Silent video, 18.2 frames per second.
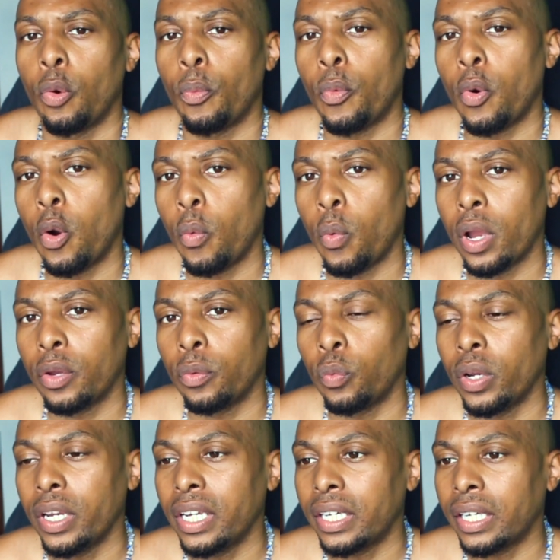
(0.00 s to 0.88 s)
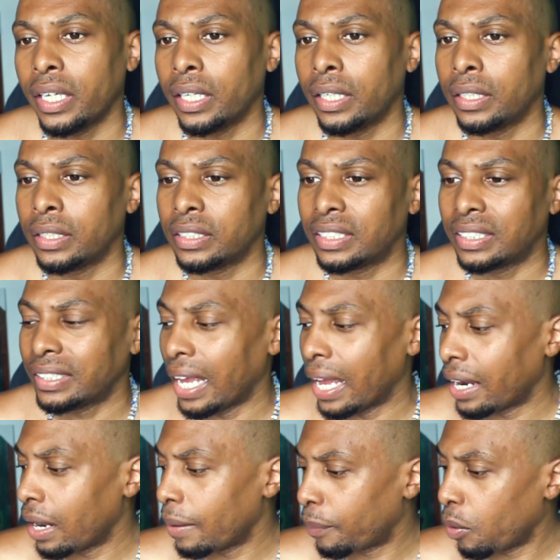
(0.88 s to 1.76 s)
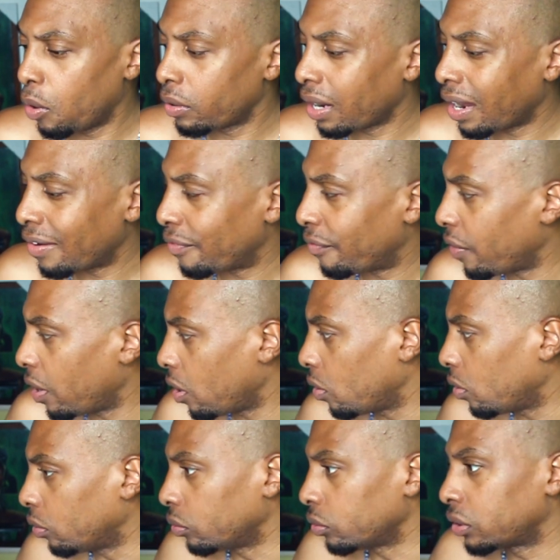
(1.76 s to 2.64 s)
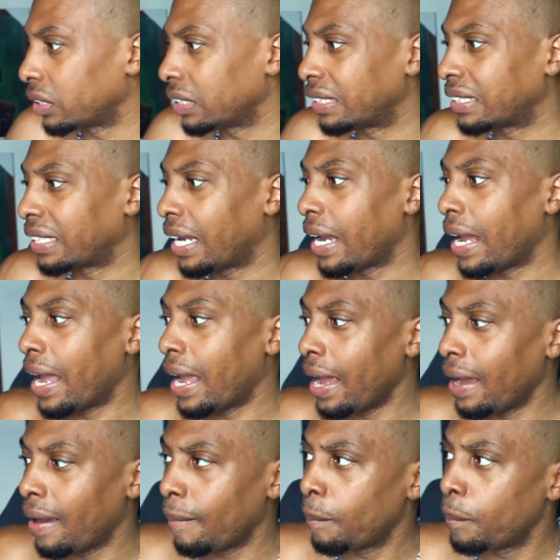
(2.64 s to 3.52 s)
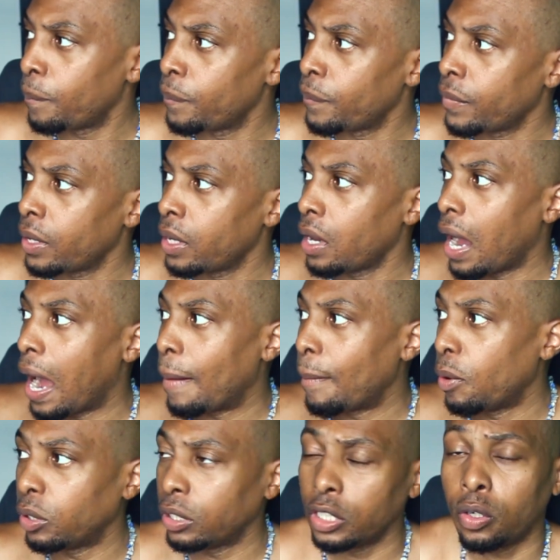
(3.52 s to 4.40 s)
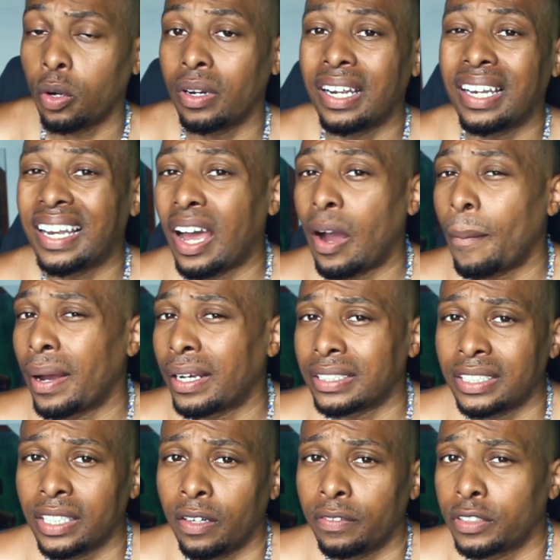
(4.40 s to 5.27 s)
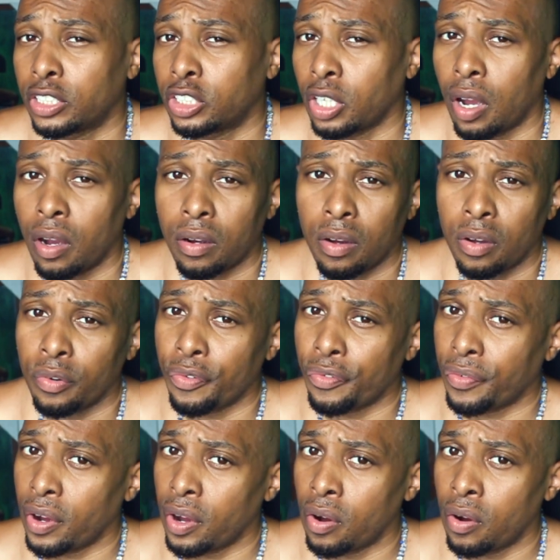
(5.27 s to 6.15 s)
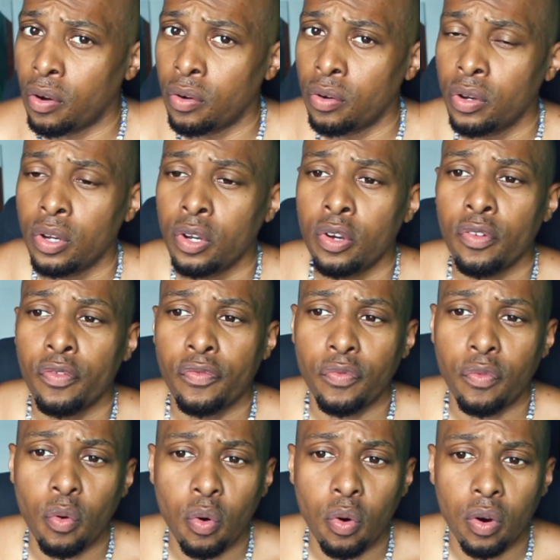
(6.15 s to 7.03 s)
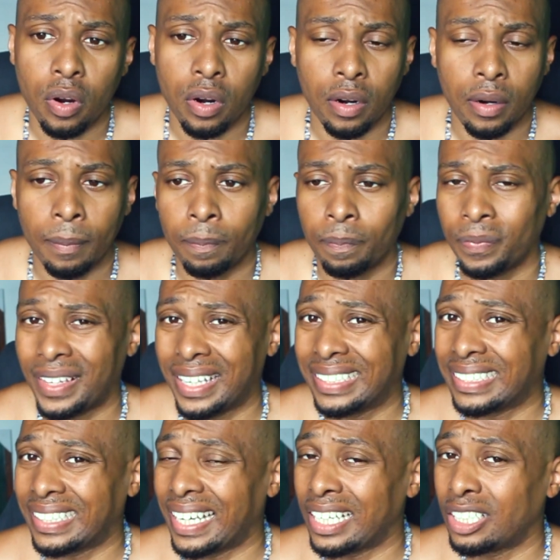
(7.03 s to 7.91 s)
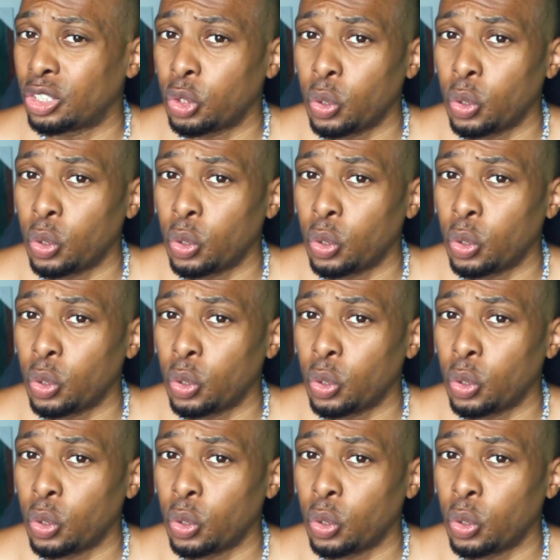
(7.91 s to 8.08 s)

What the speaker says: But when we can set up on our phones and say, hey, I'm only going to allow myself to talk on the phone for, let's say,